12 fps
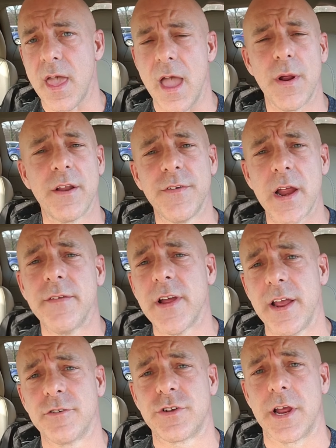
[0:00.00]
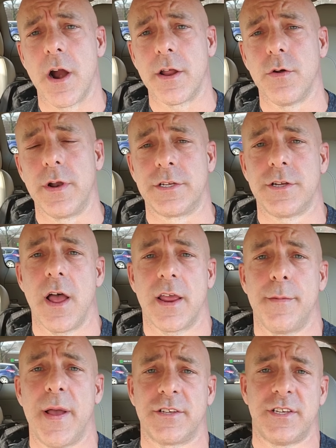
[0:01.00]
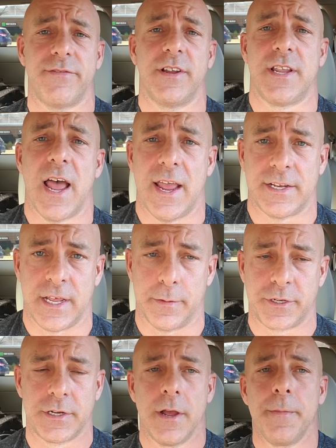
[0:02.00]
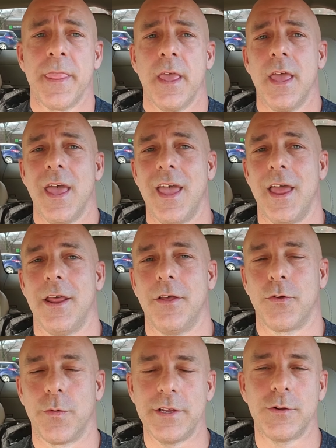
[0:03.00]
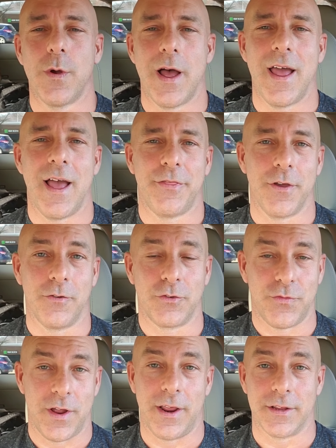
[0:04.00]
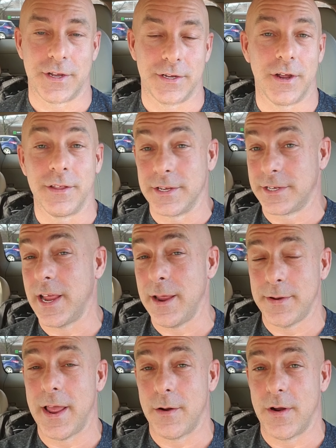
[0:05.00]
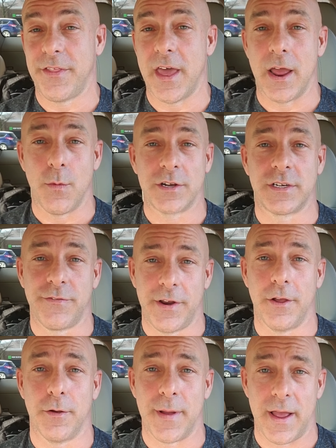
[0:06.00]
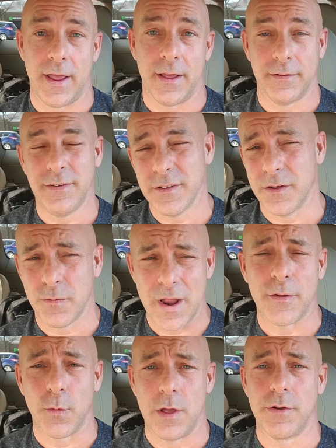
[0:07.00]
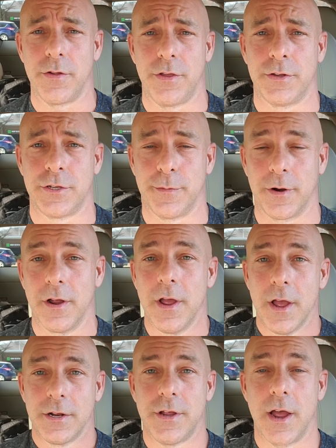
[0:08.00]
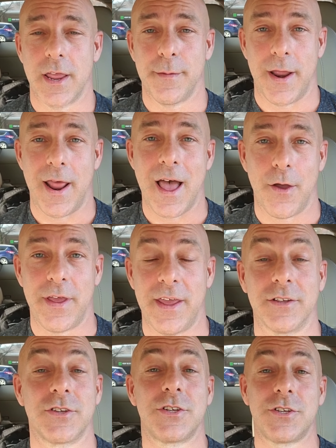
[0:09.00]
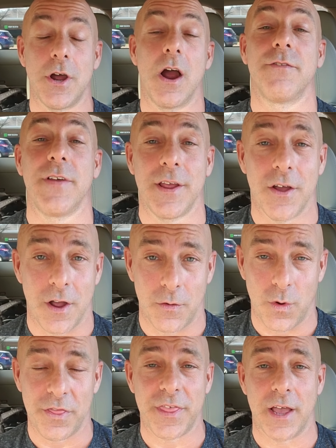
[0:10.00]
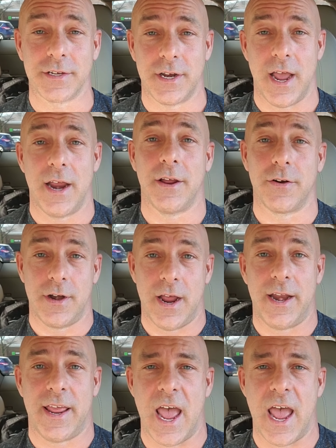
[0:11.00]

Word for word: I read a very, very interesting article, and it's talking about seven diet tips. And the reason why I thought it was funny is because on the same day I read that, I watched a video by a, you know, a rather well-known YouTuber talking about how he is starving on 1,990